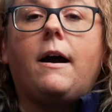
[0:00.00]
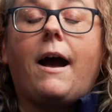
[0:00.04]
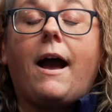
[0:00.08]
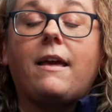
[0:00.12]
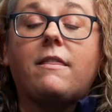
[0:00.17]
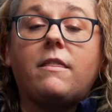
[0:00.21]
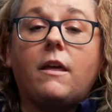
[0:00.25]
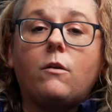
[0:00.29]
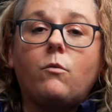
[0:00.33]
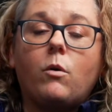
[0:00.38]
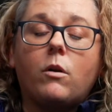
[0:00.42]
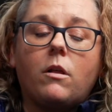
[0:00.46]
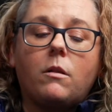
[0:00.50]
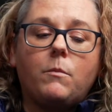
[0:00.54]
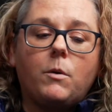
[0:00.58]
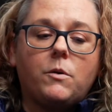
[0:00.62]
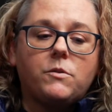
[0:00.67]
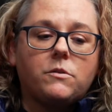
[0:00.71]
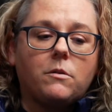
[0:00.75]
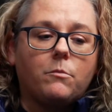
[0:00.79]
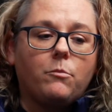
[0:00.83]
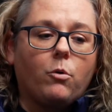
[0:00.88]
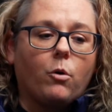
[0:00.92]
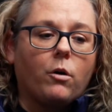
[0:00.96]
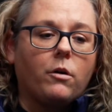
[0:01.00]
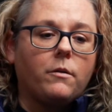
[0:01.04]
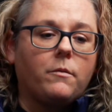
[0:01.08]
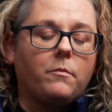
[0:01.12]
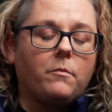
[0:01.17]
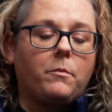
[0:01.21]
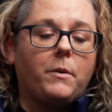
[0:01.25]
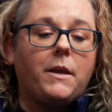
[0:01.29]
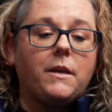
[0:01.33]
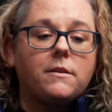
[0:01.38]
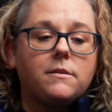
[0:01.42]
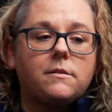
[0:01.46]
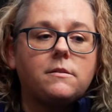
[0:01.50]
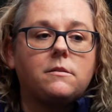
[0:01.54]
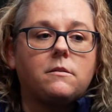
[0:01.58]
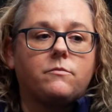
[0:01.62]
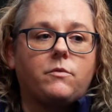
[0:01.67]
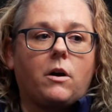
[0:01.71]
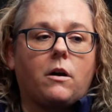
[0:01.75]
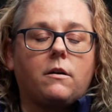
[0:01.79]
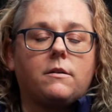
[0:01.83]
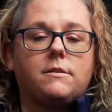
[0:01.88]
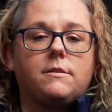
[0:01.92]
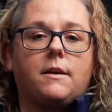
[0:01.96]
I think one of the most important pieces
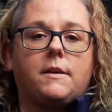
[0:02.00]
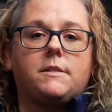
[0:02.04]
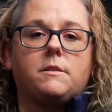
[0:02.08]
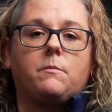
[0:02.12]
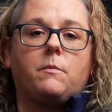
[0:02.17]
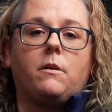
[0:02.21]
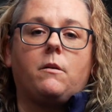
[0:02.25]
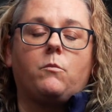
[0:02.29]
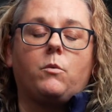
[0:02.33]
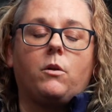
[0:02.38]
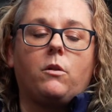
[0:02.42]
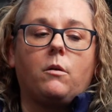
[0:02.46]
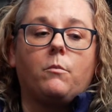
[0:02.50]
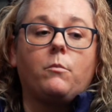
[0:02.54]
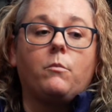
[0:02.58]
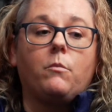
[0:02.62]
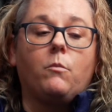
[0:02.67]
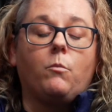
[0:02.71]
of our assessment and one of